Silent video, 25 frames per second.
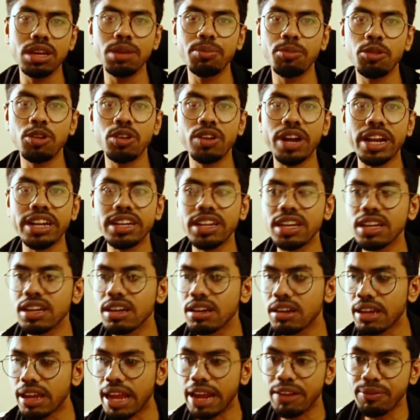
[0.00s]
keep on
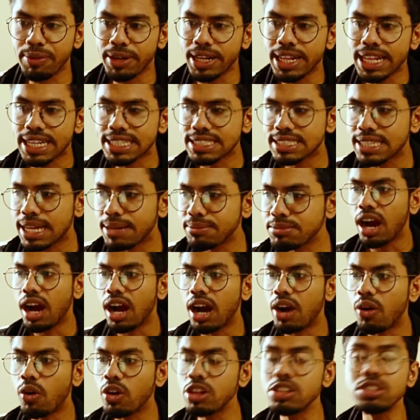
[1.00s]
writing NPTEL exam.
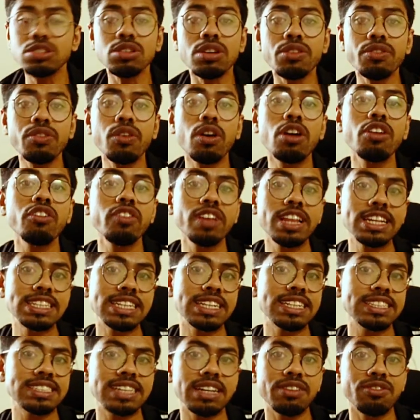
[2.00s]
Also for
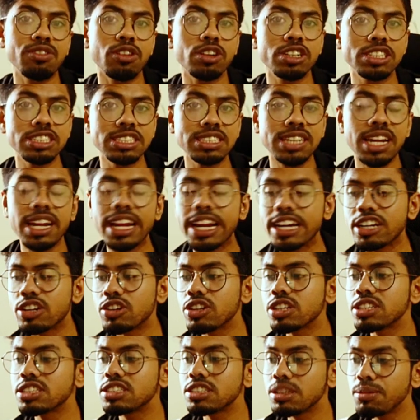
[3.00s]
VLSI Design for Digital
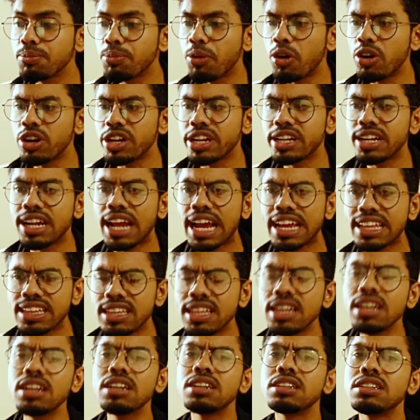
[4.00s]
Electronics is important. And I
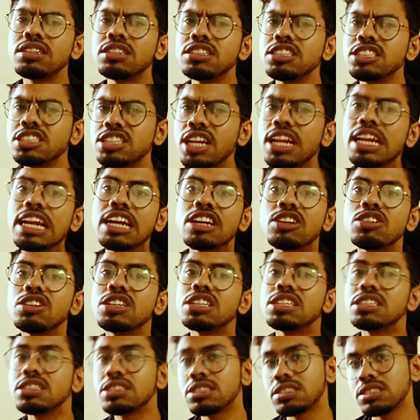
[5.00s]
think Digital
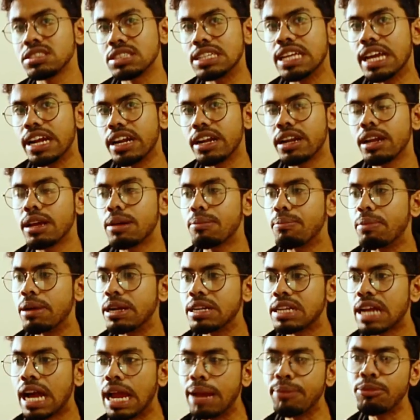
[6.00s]
Electronics is there,
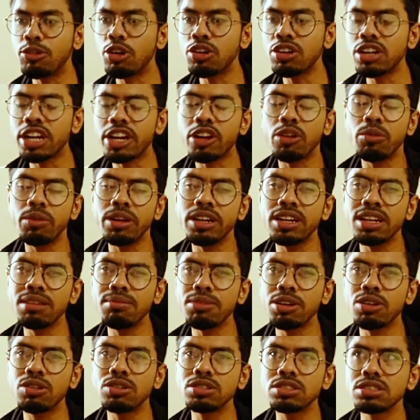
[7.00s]
but I'm not
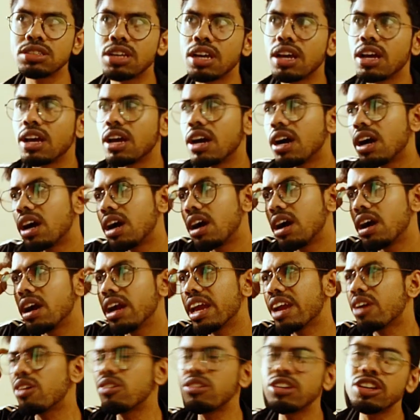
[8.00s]
recommending because
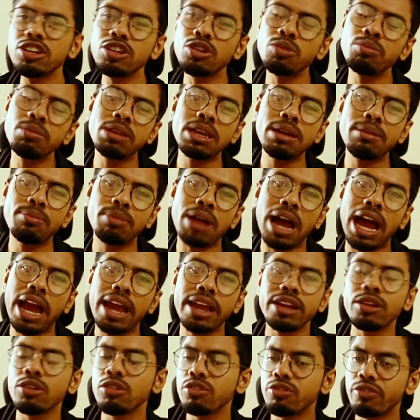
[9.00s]
according to me,
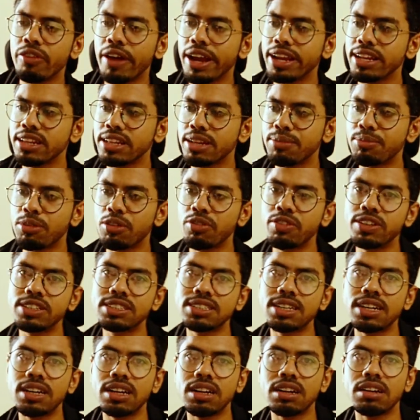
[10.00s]
I don't find that
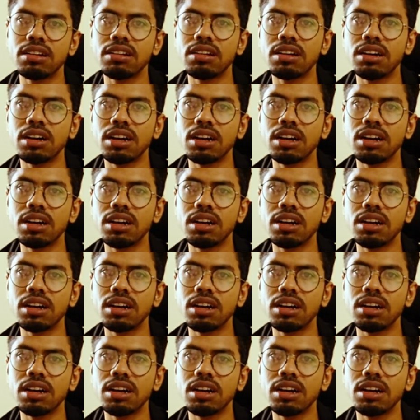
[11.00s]
professor